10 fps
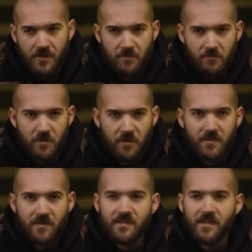came to
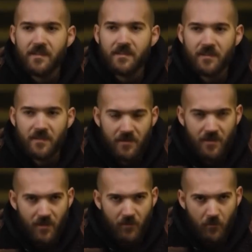Russia from Poland
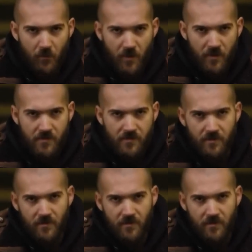40 years ago.